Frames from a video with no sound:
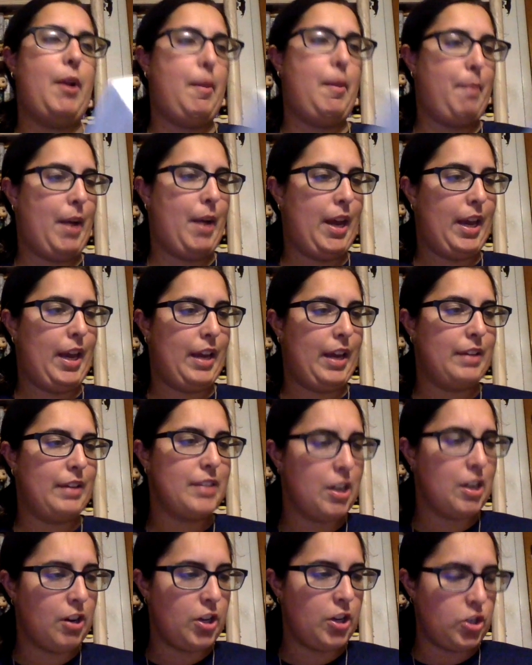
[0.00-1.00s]
up buying
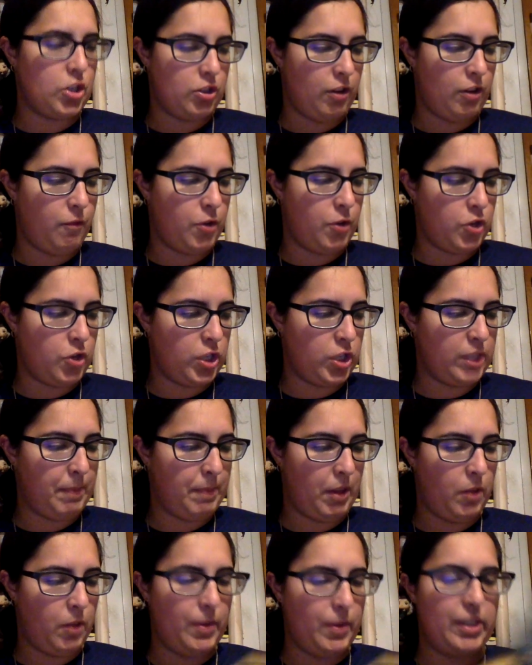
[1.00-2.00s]
Secret History of Witches by
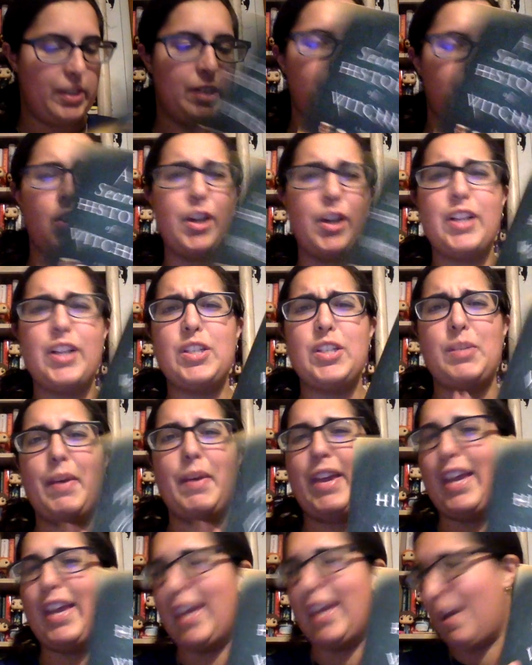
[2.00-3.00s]
Louisa Morgan so I
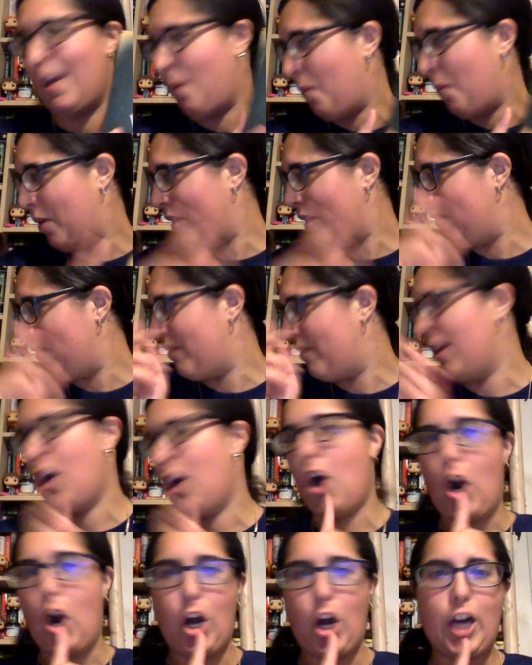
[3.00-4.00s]
could get one of the
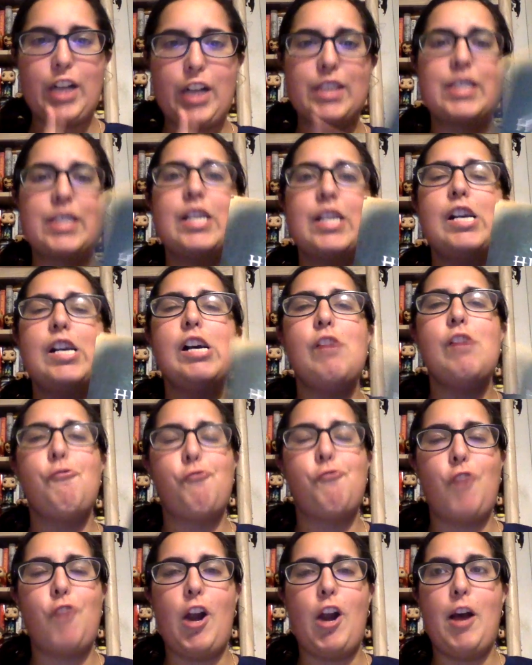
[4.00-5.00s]
ARCs
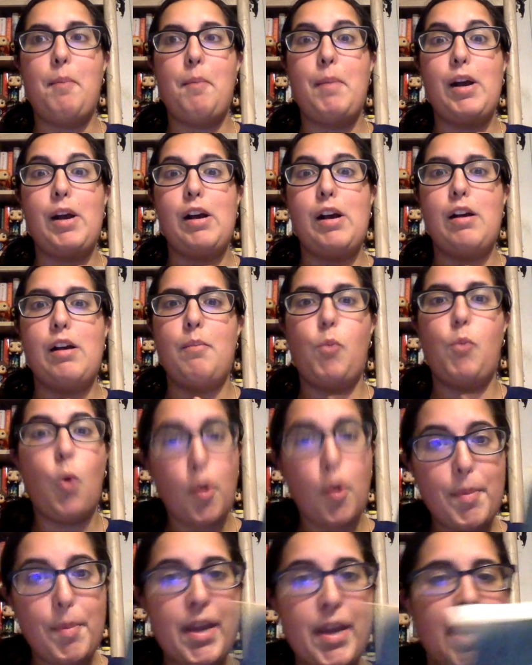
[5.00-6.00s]
from
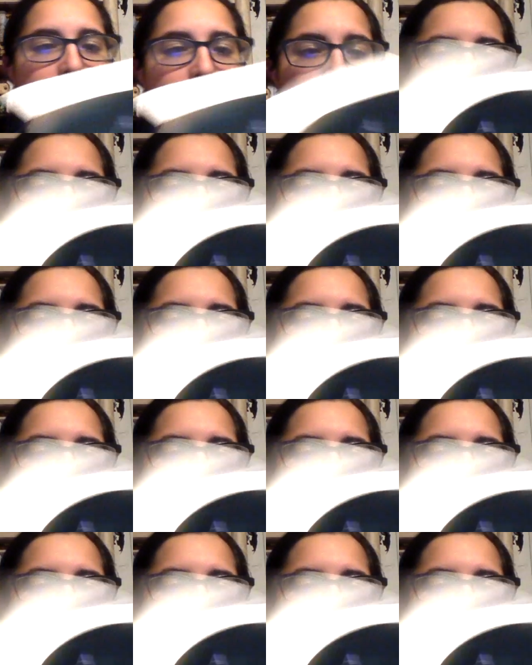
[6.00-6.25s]
Orbit.